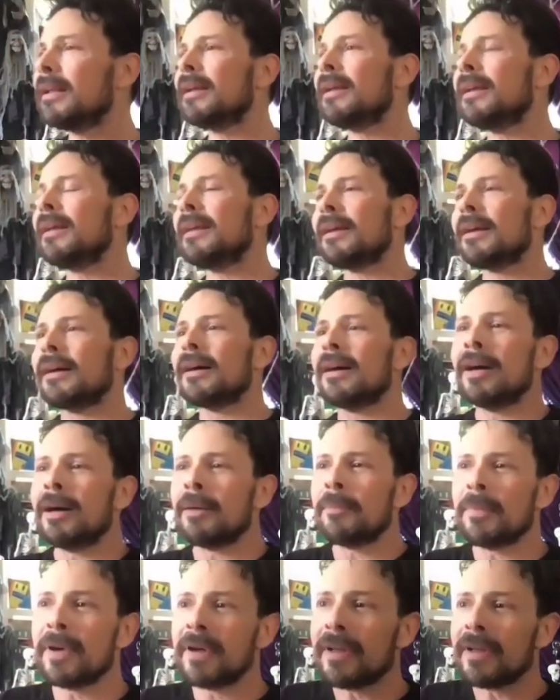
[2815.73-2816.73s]
The ultimate
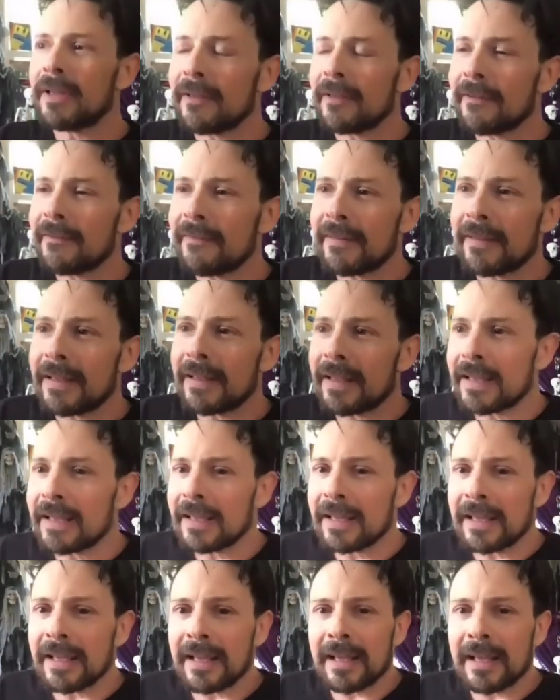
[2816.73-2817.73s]
catfish to show up and
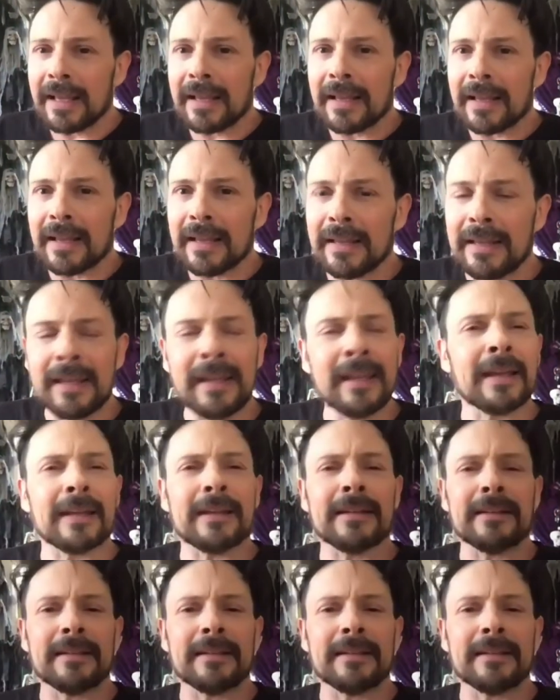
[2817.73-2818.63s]
it's not you.